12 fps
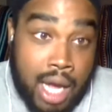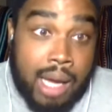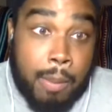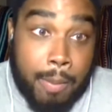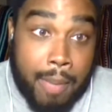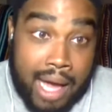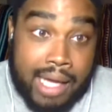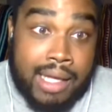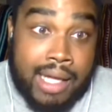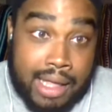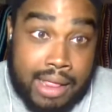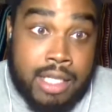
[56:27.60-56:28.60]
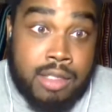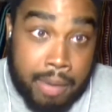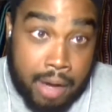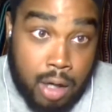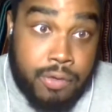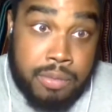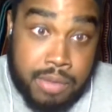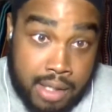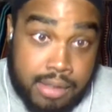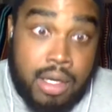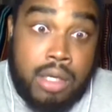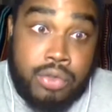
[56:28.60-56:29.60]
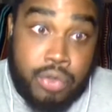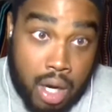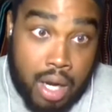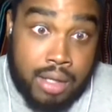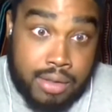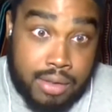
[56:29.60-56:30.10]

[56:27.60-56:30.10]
might get this belt from Jessica Andrade.